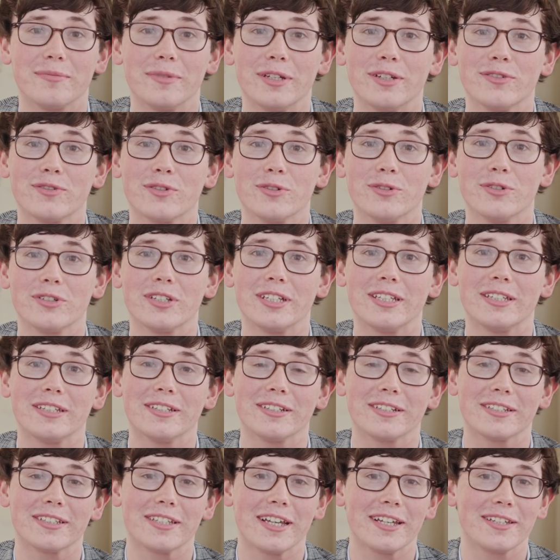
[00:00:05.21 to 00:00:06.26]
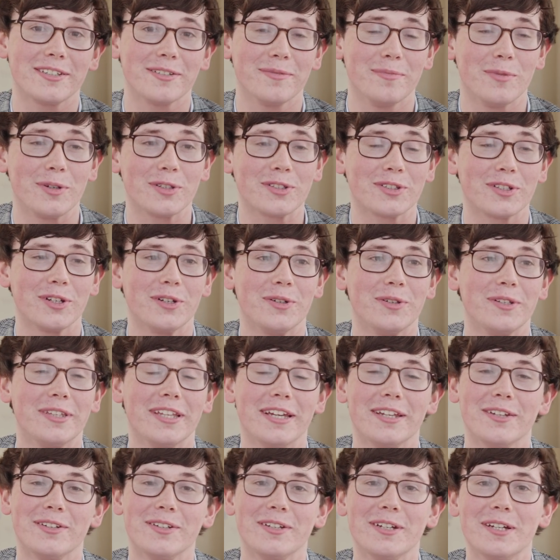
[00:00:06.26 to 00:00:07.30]
to me. Of course, his success at Moscow and
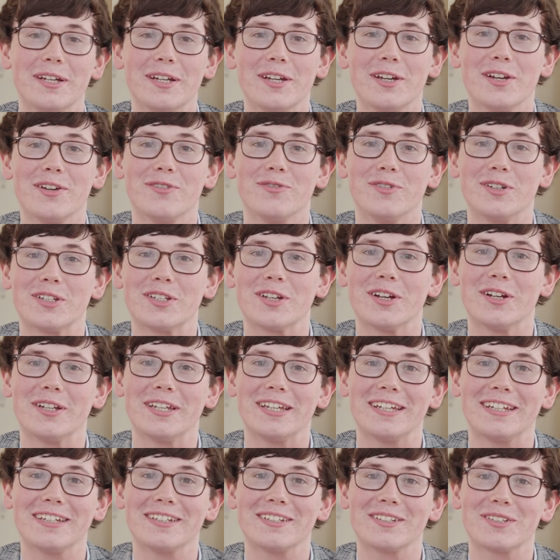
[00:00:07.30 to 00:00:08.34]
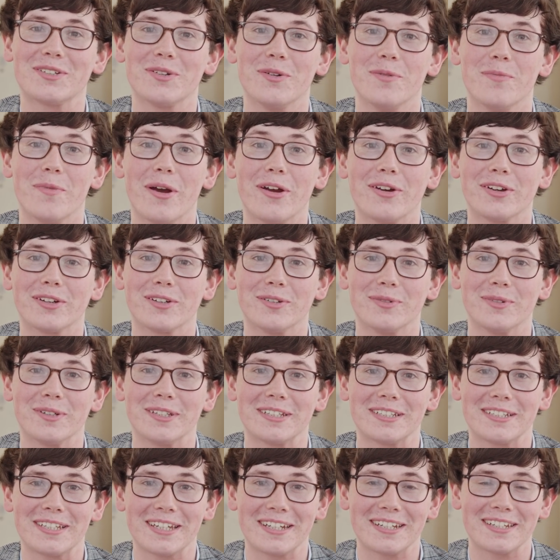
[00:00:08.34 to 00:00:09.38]
then returning to America
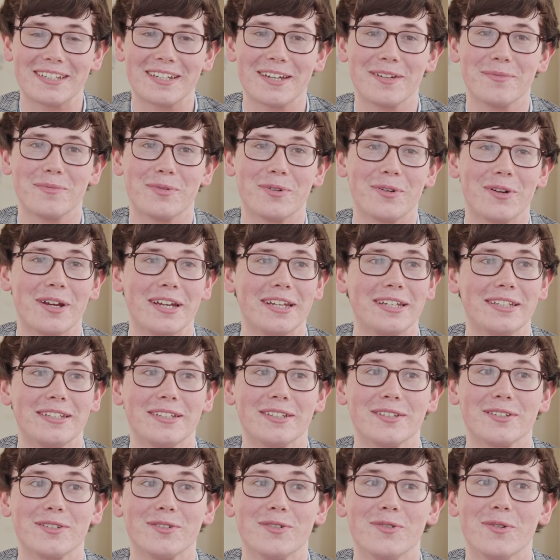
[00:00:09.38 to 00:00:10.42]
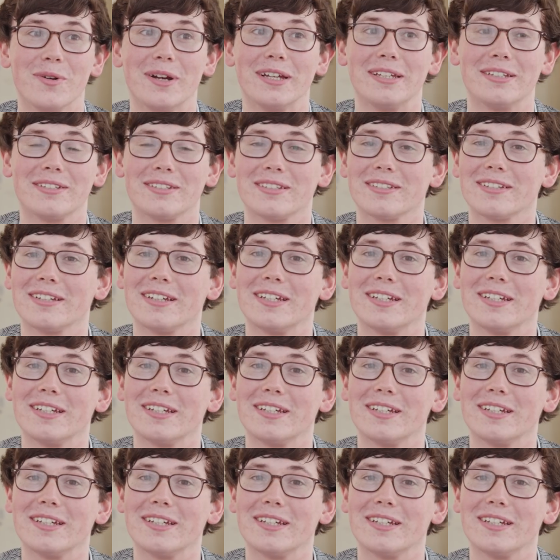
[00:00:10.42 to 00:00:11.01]
with a ticker tape parade is always